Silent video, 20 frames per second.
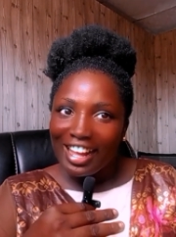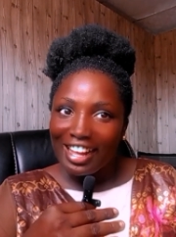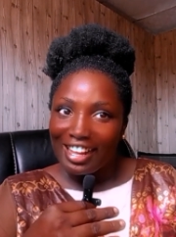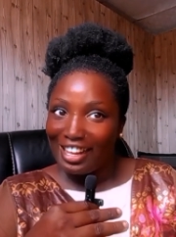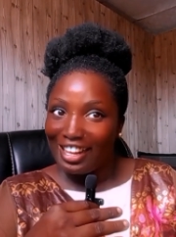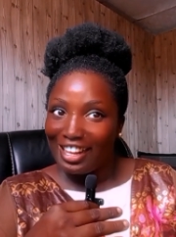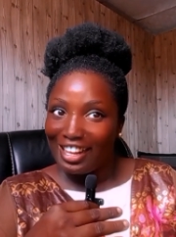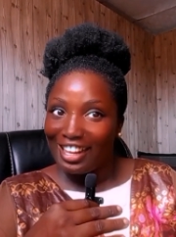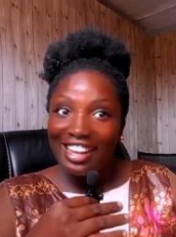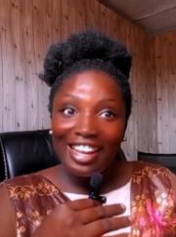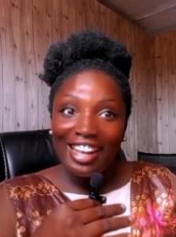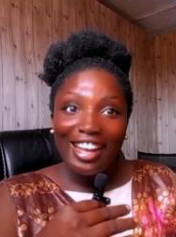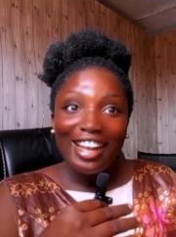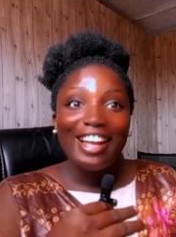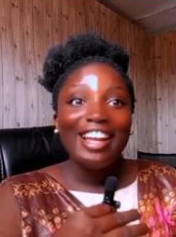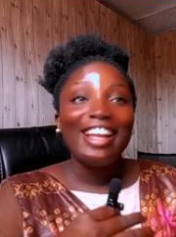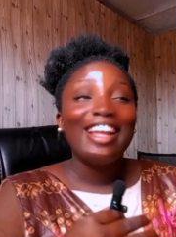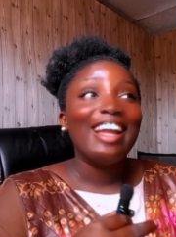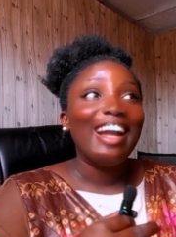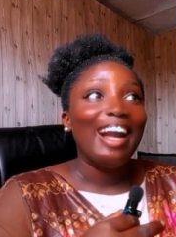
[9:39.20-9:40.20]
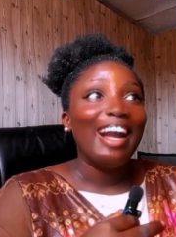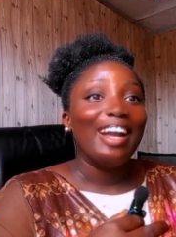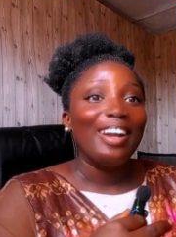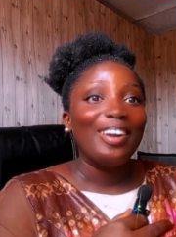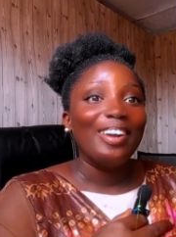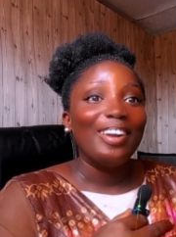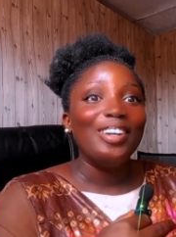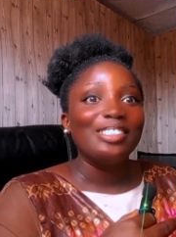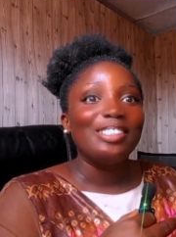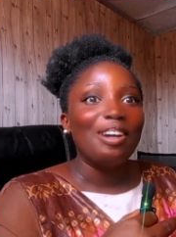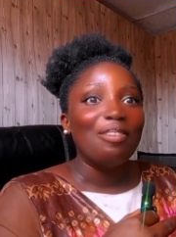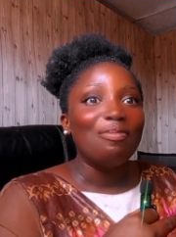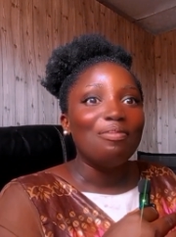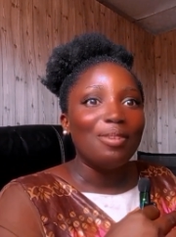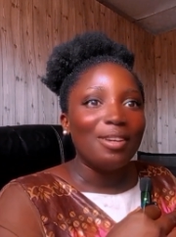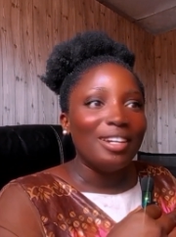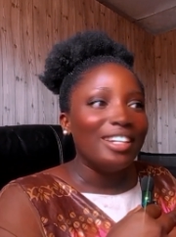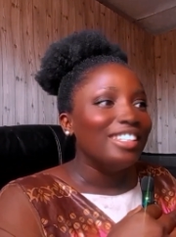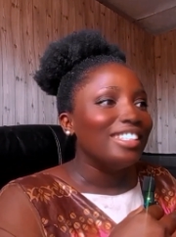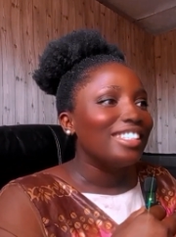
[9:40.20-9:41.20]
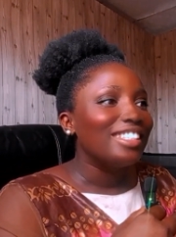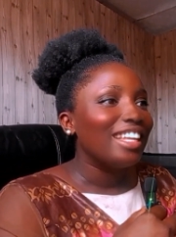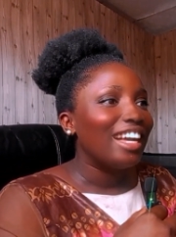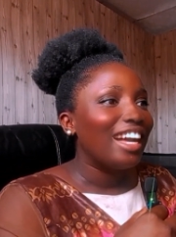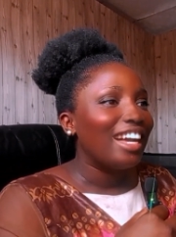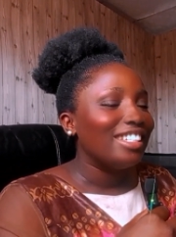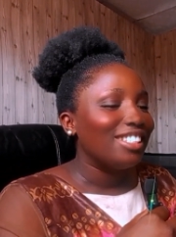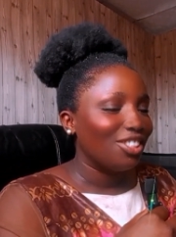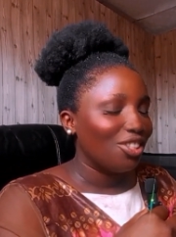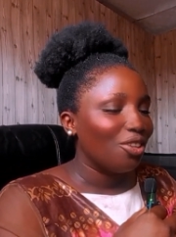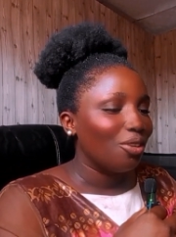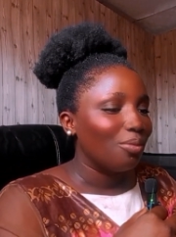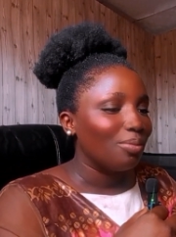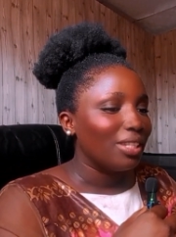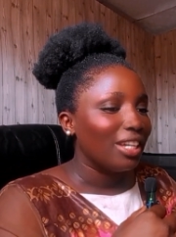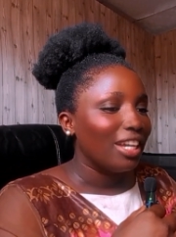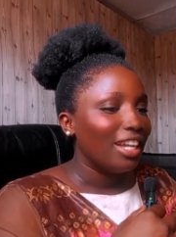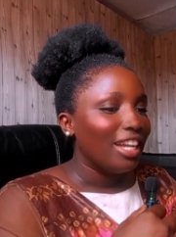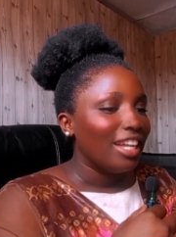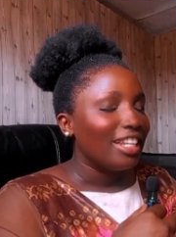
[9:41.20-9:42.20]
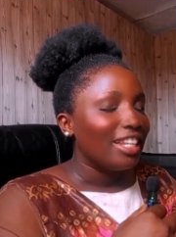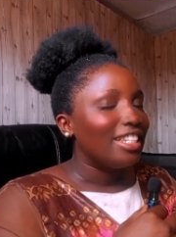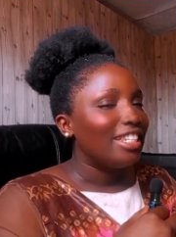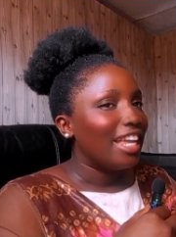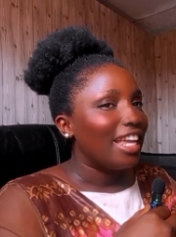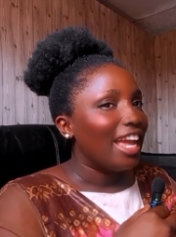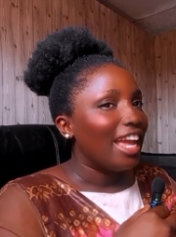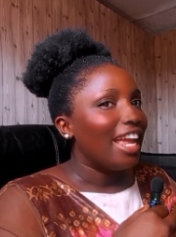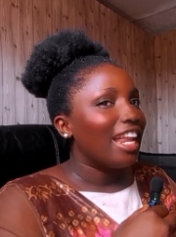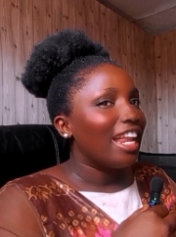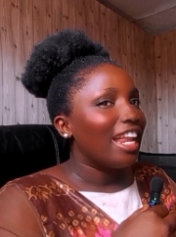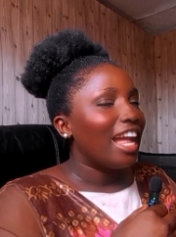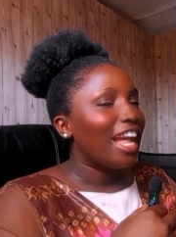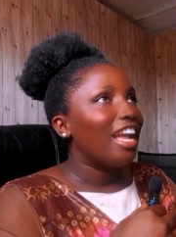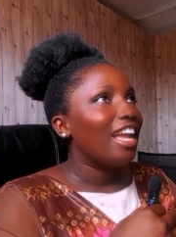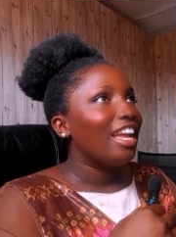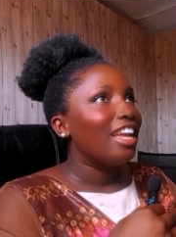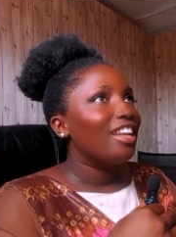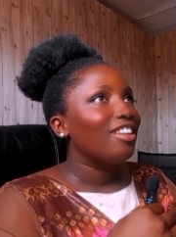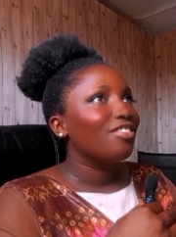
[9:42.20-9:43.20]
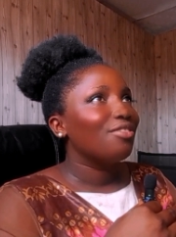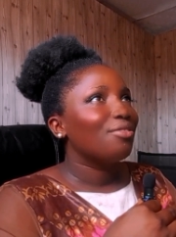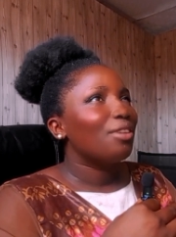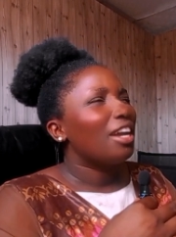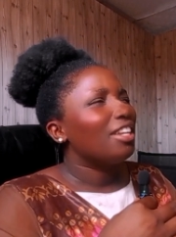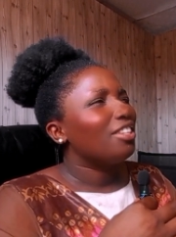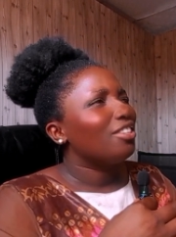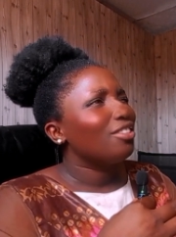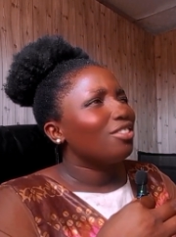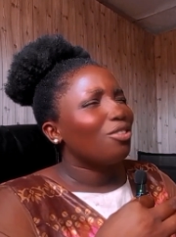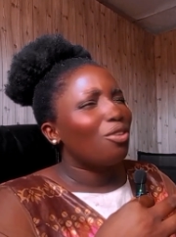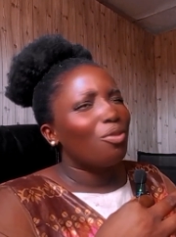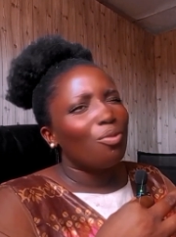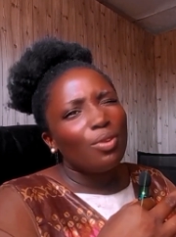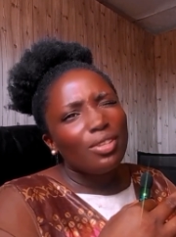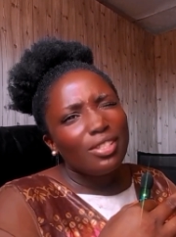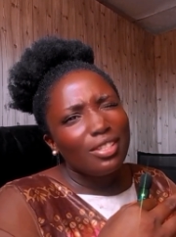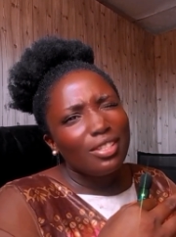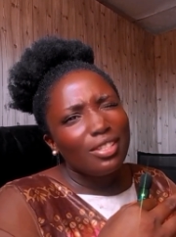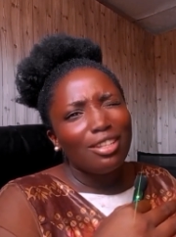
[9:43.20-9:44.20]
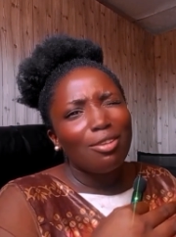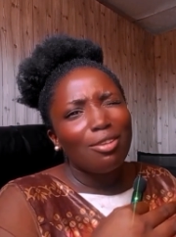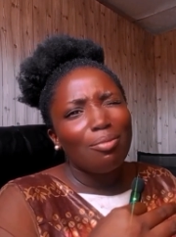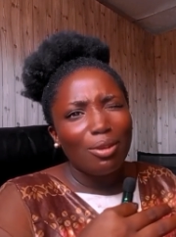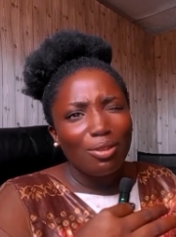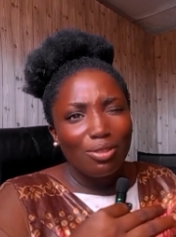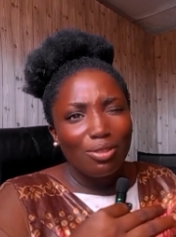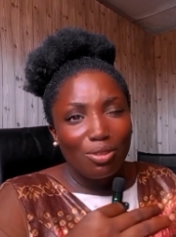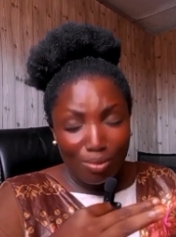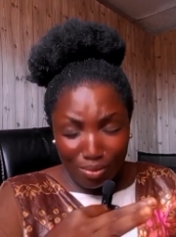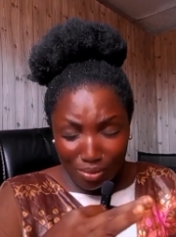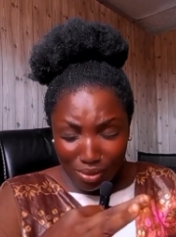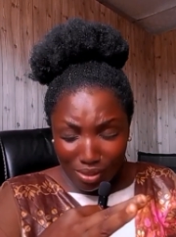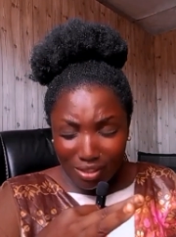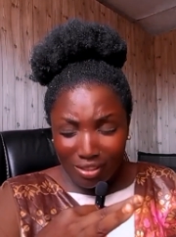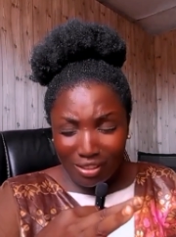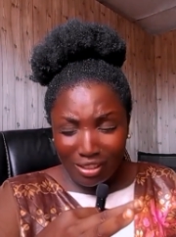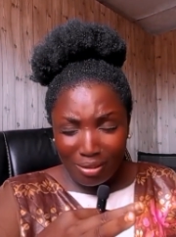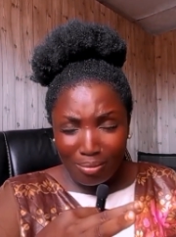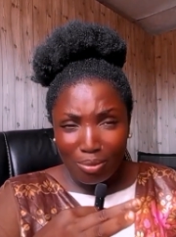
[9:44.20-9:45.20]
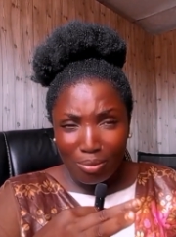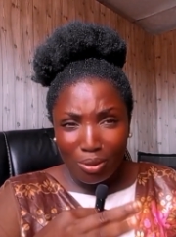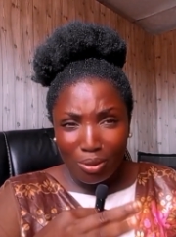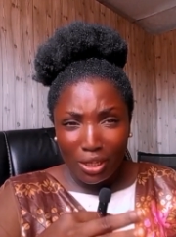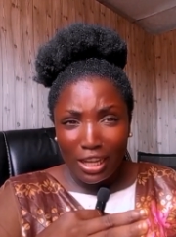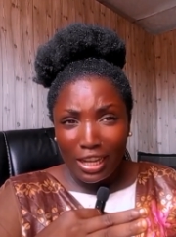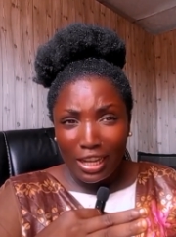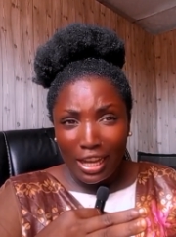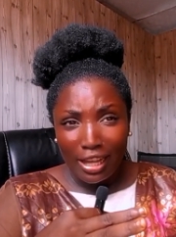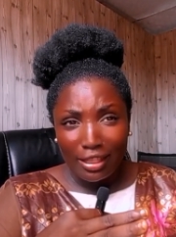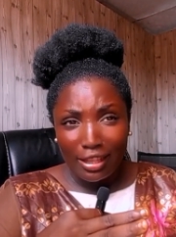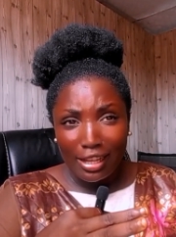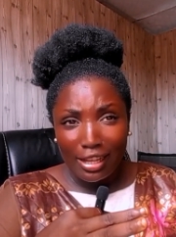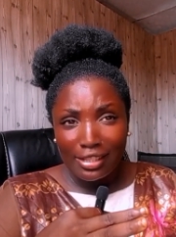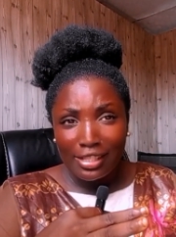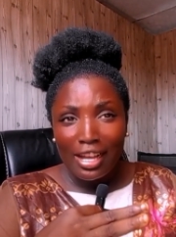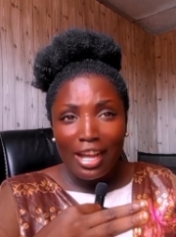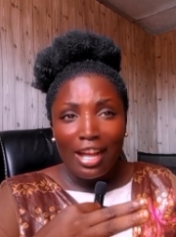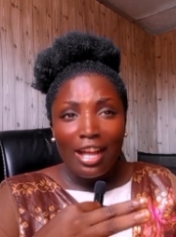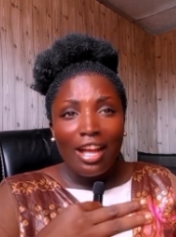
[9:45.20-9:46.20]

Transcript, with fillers: yeah i got to that point i stopped then i i just on one sunday one sunday morning like that